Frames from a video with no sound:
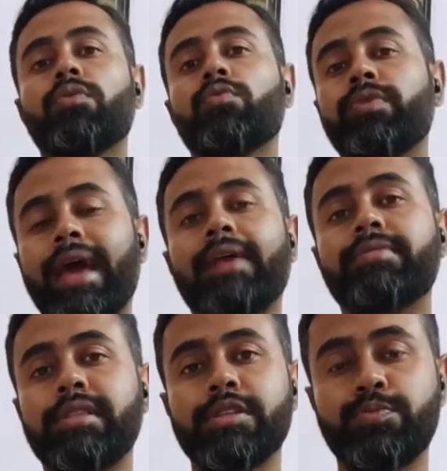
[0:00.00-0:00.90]
we
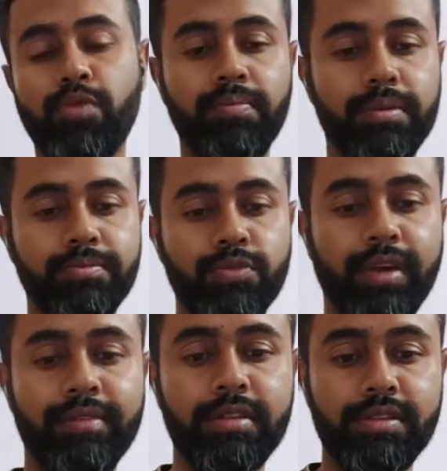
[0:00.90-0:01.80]
have these problems, we
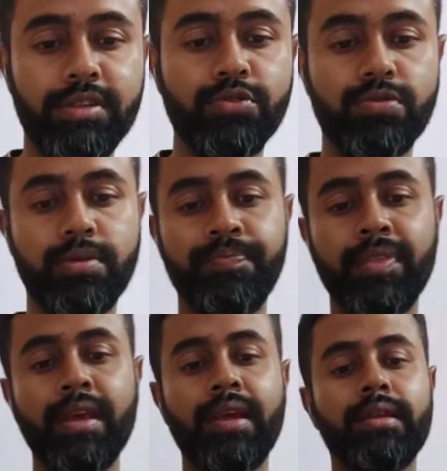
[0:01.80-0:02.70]
have these issues.
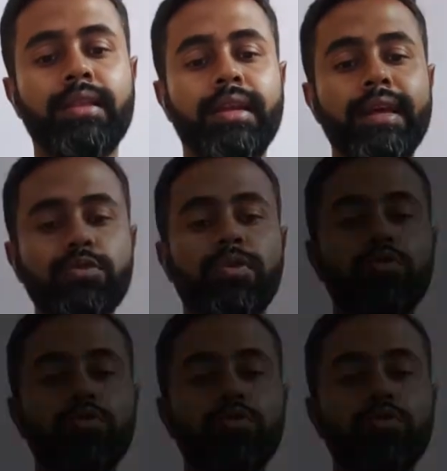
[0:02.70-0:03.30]
The next one